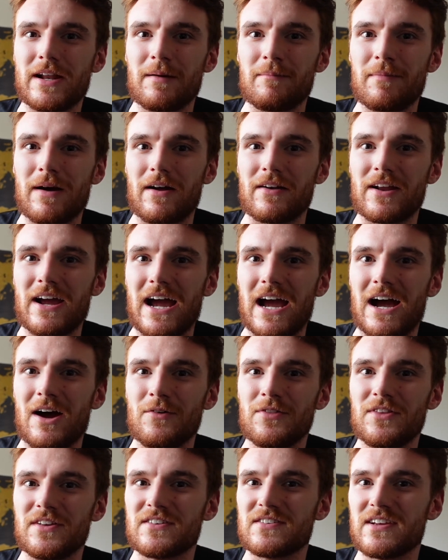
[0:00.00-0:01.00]
about how
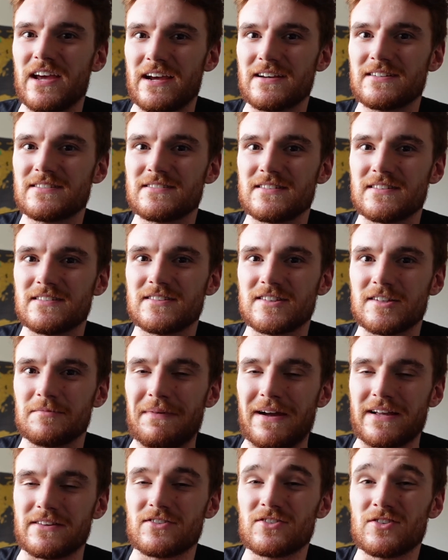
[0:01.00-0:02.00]
the tax system
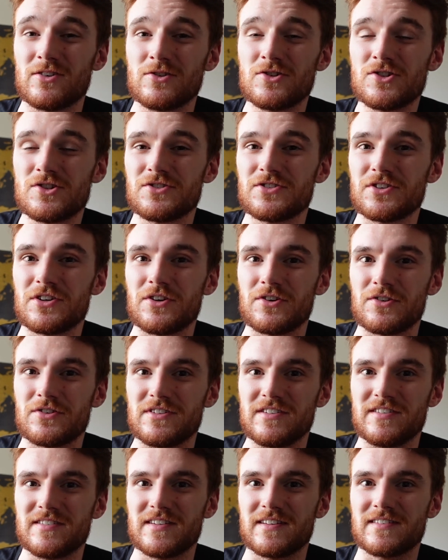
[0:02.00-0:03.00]
and social
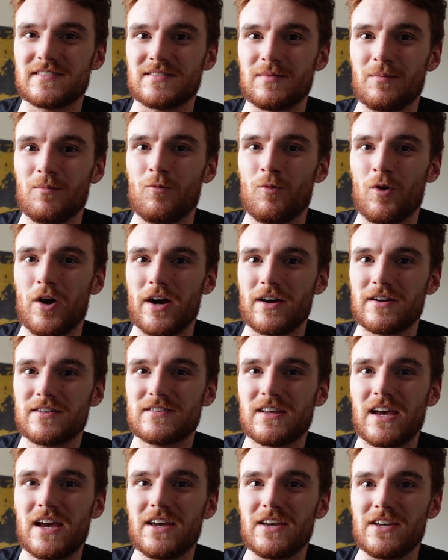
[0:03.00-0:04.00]
security system
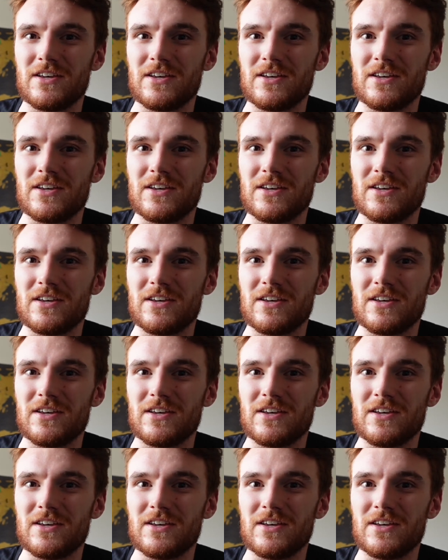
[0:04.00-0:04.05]
works